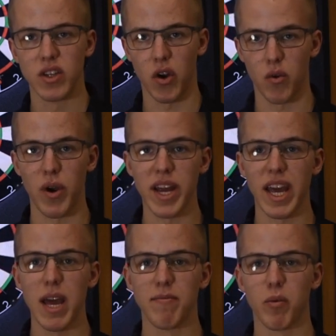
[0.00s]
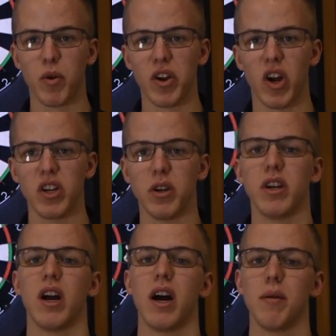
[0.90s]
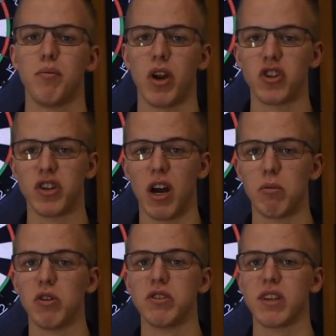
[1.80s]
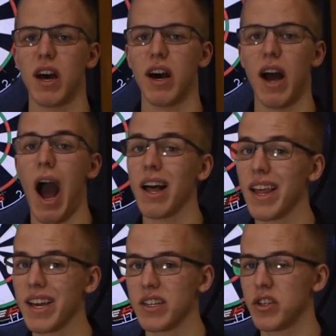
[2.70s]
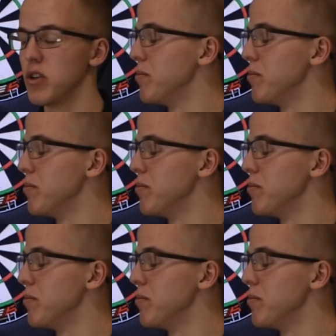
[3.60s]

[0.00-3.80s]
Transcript: a great game for working on your pressure doubles. I like it too